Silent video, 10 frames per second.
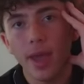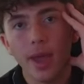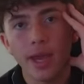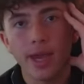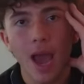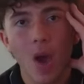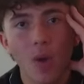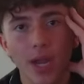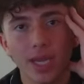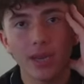Now
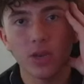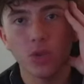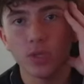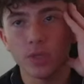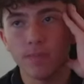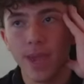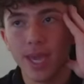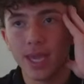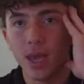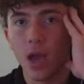what I need to do is
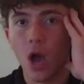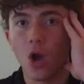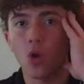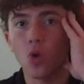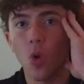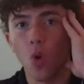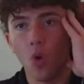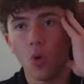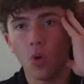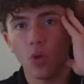make a
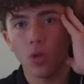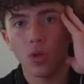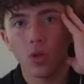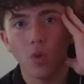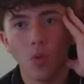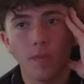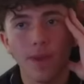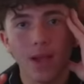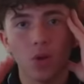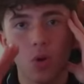goal. What are
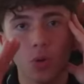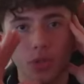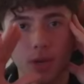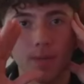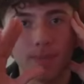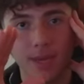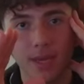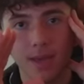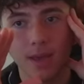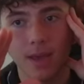my goals going to be?